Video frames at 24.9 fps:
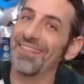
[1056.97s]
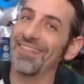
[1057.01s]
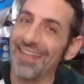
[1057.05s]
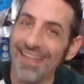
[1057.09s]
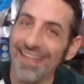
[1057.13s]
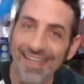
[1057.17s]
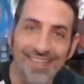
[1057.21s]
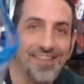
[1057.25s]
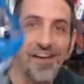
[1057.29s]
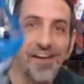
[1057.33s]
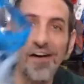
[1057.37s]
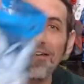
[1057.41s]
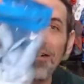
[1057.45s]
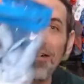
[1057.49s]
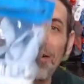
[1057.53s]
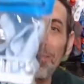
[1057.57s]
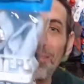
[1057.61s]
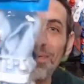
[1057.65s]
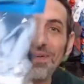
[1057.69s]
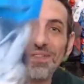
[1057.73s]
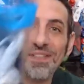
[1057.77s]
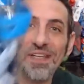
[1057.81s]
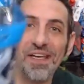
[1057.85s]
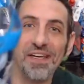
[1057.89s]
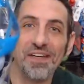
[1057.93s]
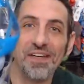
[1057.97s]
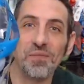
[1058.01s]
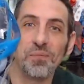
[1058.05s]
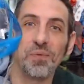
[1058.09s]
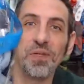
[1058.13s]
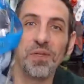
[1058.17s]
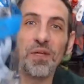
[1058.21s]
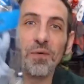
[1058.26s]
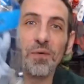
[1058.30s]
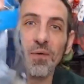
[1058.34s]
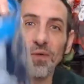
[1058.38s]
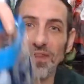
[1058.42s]
is 100%
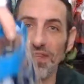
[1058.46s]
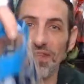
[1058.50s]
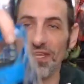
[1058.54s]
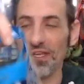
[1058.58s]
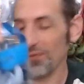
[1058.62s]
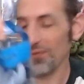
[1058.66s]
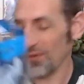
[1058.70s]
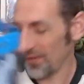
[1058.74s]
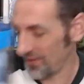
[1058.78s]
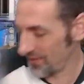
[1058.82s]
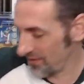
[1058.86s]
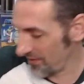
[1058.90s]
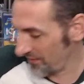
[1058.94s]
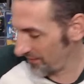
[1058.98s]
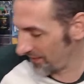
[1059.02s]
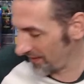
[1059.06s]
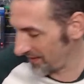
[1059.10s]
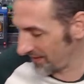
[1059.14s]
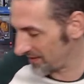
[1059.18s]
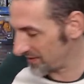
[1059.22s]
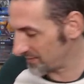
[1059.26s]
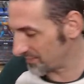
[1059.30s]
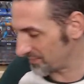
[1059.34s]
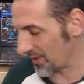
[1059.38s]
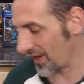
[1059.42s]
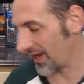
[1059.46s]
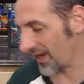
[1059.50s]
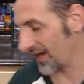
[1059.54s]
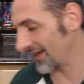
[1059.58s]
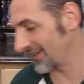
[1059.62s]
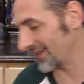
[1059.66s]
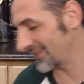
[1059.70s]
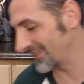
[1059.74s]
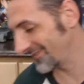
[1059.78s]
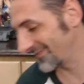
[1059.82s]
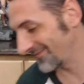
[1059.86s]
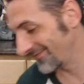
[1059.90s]
complete with the original vintage
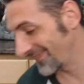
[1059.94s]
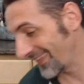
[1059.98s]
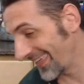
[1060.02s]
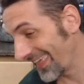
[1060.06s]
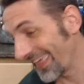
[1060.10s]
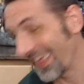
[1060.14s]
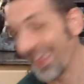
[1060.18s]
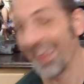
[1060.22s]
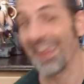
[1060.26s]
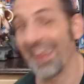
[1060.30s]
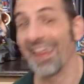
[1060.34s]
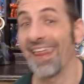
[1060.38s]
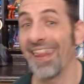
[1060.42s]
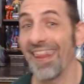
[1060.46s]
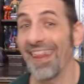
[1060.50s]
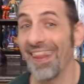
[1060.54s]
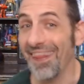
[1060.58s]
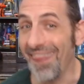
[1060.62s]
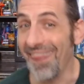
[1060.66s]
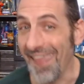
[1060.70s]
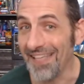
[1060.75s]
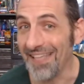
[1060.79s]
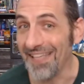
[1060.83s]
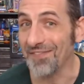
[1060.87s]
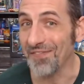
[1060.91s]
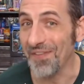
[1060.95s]
products. That's